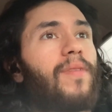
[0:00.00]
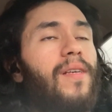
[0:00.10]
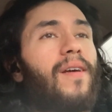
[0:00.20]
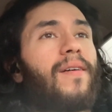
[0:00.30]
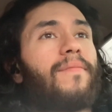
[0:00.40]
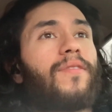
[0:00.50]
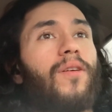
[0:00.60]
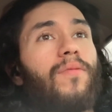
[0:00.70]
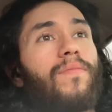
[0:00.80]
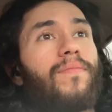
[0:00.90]
Yeah,
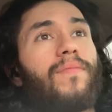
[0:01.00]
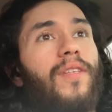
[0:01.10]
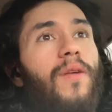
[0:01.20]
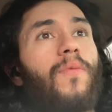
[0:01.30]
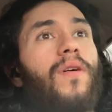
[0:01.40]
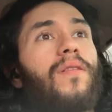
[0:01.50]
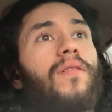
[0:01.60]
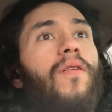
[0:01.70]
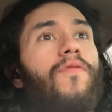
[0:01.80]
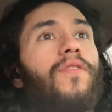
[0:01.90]
so day one,
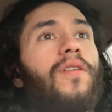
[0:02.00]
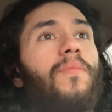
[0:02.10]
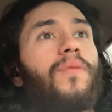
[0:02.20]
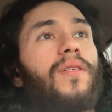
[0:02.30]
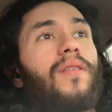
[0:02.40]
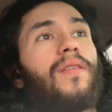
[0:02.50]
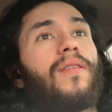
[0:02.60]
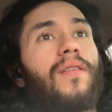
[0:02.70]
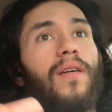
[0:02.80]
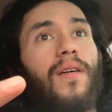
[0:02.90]
hopefully complete.
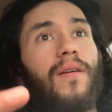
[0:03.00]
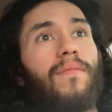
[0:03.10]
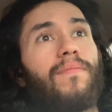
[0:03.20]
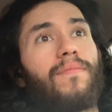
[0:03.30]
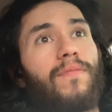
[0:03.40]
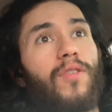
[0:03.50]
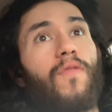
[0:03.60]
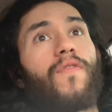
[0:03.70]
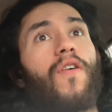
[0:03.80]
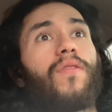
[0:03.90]
So
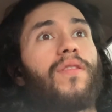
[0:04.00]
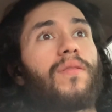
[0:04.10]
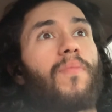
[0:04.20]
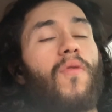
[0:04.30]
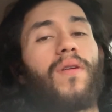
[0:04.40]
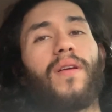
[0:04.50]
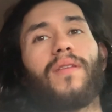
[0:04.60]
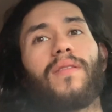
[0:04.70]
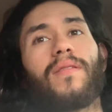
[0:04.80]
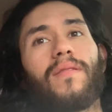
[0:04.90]
far this morning,
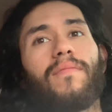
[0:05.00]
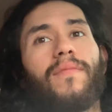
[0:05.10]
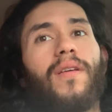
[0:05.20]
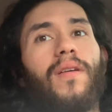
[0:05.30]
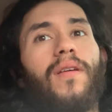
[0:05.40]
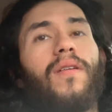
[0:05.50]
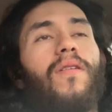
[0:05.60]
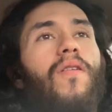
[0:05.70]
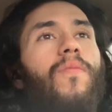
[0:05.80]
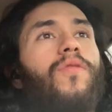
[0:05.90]
it's
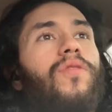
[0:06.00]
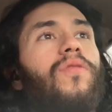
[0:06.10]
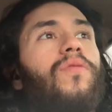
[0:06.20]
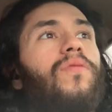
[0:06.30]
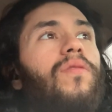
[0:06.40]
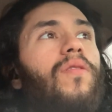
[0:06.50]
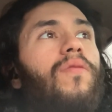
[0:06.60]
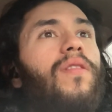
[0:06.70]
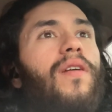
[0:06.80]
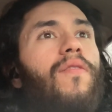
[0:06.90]
almost noon. The
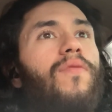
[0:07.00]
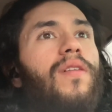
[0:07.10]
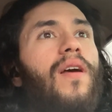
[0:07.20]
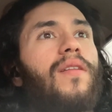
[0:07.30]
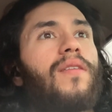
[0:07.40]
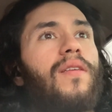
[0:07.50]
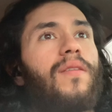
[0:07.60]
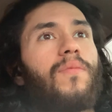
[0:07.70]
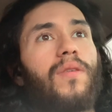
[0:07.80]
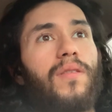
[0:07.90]
only thing I really had to
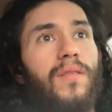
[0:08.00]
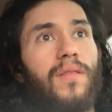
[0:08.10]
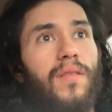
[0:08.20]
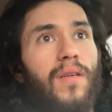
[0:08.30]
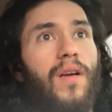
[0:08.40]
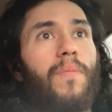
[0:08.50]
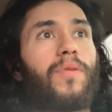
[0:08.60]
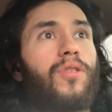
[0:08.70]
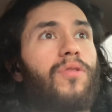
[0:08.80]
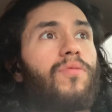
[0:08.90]
eat was a cup
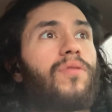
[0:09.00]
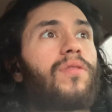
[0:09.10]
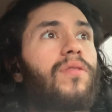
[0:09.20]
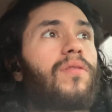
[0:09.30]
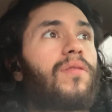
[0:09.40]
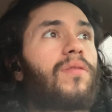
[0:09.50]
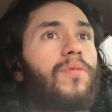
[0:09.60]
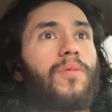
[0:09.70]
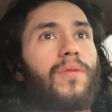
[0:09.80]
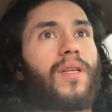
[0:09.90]
of juice,
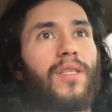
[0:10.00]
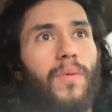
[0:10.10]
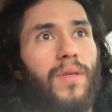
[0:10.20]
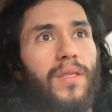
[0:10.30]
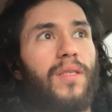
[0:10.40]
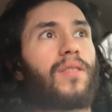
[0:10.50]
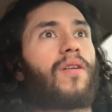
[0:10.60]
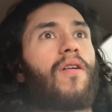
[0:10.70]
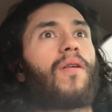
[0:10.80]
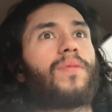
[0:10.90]
which was like 26
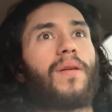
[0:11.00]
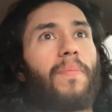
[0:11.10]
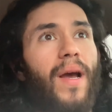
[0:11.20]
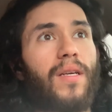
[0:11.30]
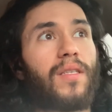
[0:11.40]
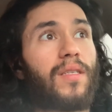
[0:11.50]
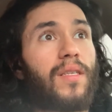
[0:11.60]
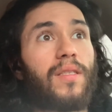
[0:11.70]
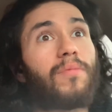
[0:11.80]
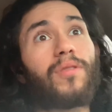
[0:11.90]
carbs, and a pack of
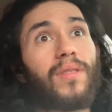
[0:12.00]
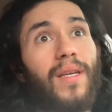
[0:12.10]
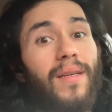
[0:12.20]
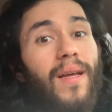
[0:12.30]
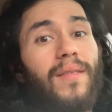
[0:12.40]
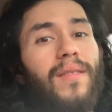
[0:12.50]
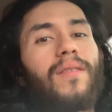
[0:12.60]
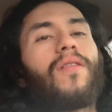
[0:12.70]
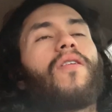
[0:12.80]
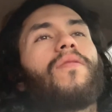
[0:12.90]
cookies, which was like 19
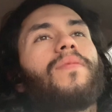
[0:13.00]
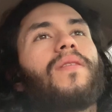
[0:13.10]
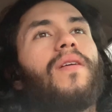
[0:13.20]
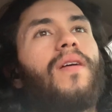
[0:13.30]
carbs.